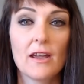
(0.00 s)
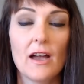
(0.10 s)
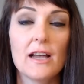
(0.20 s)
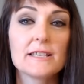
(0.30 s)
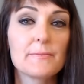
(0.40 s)

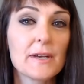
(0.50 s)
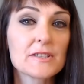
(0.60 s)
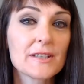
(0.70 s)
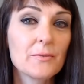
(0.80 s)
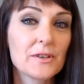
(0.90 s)
I
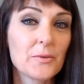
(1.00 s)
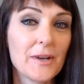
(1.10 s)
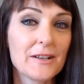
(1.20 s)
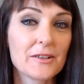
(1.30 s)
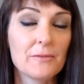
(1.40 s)
especially want to
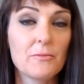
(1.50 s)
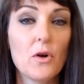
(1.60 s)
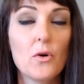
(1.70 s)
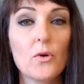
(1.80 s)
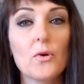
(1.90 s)
welcome
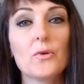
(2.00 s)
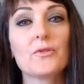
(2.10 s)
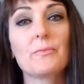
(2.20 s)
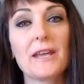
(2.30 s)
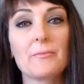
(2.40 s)
all
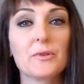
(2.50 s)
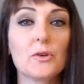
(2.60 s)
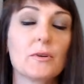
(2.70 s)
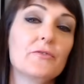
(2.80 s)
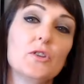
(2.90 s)
the people
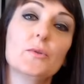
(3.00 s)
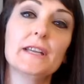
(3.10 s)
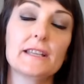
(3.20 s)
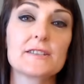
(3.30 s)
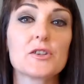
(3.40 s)
who are
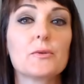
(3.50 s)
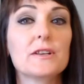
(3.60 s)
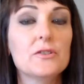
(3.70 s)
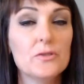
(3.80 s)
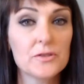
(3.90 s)
viewing this who are
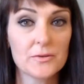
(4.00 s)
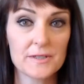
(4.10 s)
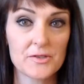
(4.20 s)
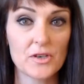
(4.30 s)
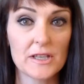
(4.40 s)
new to
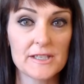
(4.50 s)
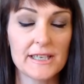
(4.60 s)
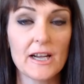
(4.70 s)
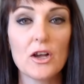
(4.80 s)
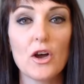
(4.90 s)

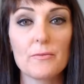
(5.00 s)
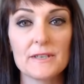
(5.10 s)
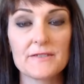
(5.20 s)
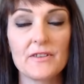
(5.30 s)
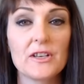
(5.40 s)
astrology. I hope
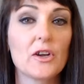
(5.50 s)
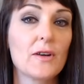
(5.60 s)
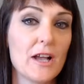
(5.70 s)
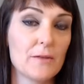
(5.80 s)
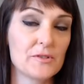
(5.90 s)
this video
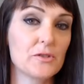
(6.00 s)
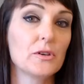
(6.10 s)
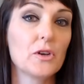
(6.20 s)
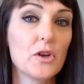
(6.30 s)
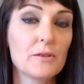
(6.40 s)
helps you
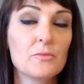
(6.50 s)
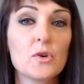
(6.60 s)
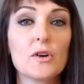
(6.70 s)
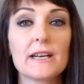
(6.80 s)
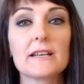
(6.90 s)
learn
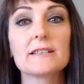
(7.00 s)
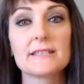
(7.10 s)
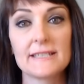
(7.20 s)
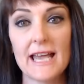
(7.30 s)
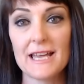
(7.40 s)
more and
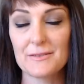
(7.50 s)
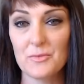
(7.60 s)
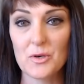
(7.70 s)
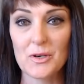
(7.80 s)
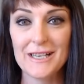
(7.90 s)
understand
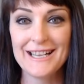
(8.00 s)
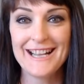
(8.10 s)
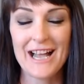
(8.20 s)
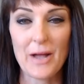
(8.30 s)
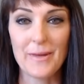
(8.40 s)
more
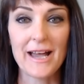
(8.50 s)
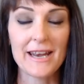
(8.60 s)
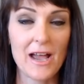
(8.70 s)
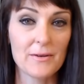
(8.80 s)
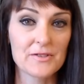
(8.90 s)
about
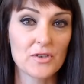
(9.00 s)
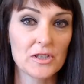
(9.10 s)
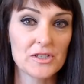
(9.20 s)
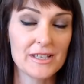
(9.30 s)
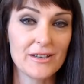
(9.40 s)
how
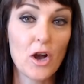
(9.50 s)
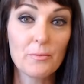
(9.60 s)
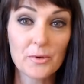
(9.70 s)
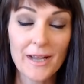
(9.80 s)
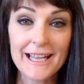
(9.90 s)
astrology
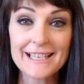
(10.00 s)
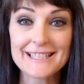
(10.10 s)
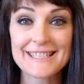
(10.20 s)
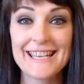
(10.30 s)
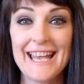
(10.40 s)

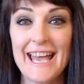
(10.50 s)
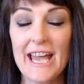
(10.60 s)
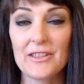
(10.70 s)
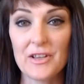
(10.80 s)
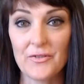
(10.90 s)
operates
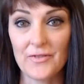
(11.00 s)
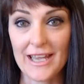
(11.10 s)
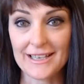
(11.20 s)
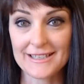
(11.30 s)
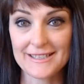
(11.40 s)
and the
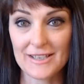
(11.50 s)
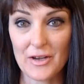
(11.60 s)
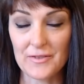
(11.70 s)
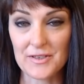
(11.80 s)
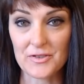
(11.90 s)
effects
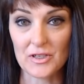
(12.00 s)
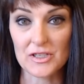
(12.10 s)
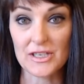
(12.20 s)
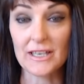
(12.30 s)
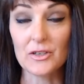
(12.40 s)
of
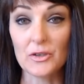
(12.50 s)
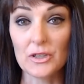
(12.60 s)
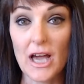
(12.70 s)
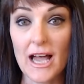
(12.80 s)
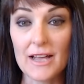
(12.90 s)
astrology in your
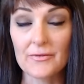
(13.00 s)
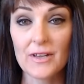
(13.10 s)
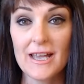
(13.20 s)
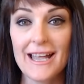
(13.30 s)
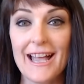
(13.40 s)
life.
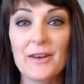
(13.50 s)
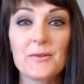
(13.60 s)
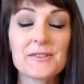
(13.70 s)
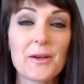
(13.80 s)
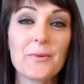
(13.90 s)
And
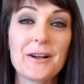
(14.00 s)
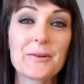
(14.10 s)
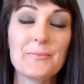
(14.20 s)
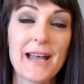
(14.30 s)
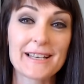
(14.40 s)
also,
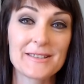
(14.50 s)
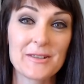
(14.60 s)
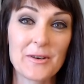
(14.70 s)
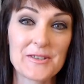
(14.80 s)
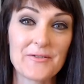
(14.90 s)
welcome back to
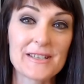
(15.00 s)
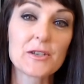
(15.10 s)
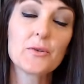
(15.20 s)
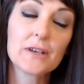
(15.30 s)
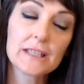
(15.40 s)
those of us
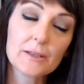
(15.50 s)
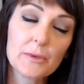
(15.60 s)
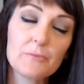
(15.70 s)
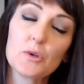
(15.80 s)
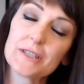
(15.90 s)
who are a little
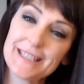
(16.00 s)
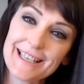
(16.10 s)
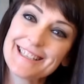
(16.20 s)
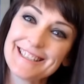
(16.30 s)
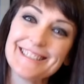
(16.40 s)
bit more
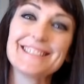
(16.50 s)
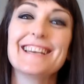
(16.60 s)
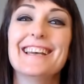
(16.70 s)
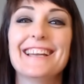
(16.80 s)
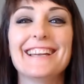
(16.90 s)
seasoned
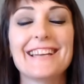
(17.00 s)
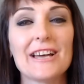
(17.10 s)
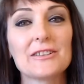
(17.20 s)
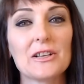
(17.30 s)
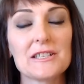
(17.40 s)
in
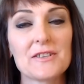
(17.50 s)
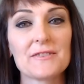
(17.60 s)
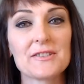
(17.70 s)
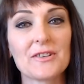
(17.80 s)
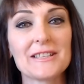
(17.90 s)
our knowledge of
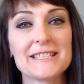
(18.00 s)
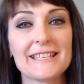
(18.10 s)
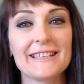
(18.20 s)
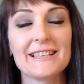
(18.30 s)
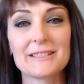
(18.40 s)

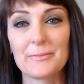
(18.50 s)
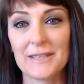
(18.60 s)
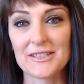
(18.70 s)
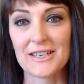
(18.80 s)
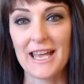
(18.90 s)
astrology. It's a
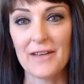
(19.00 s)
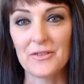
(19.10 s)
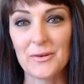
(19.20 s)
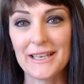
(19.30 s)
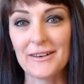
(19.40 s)
pleasure to have
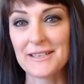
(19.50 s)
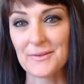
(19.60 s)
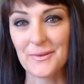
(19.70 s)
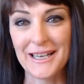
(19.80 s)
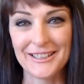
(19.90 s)
you here as
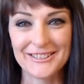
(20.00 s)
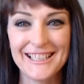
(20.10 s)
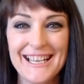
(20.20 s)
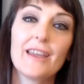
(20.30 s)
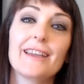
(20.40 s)
well.
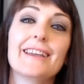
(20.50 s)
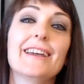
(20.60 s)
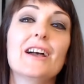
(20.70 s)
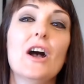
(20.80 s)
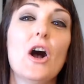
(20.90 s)

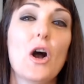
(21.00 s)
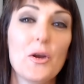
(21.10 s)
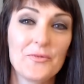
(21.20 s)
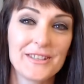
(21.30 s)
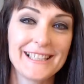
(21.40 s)

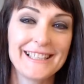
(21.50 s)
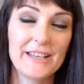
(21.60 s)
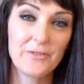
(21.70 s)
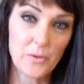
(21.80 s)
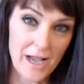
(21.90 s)
Hopefully,
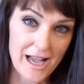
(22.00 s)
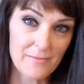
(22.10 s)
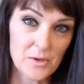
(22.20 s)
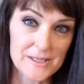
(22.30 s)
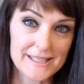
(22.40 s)
if you are
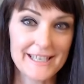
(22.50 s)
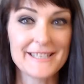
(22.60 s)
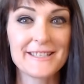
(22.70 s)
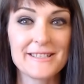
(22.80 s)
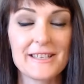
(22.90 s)
more
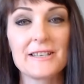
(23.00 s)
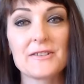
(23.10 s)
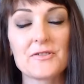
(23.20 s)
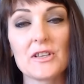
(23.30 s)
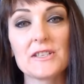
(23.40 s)
seasoned in
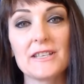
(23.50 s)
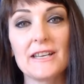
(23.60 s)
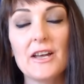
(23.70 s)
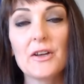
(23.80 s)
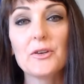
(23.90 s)
astrology,
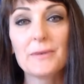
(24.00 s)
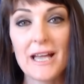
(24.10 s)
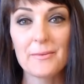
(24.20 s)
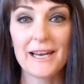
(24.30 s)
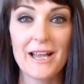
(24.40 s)
you'll be
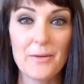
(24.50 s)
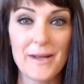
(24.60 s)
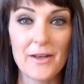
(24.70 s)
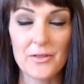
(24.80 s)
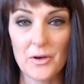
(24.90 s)
able to help
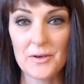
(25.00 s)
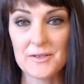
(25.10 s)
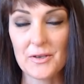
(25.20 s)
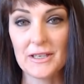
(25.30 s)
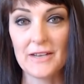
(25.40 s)
out
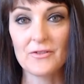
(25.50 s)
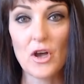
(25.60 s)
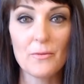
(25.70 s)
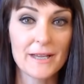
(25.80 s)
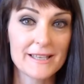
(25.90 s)
those who leave
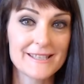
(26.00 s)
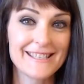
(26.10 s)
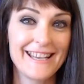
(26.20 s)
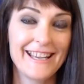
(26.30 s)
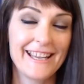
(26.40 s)
comments
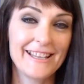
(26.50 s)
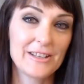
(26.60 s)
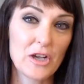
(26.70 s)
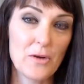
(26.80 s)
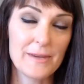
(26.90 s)
in
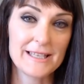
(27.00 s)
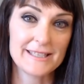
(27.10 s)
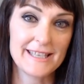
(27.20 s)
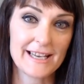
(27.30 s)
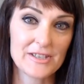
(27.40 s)
the comments
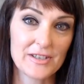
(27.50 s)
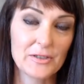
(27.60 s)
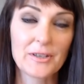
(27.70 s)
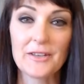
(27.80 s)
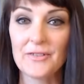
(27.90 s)
section
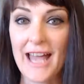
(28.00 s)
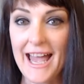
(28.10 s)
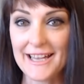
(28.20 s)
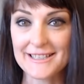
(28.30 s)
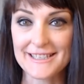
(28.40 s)
looking for
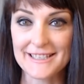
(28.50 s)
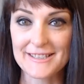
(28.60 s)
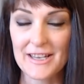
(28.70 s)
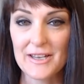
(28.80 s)
answers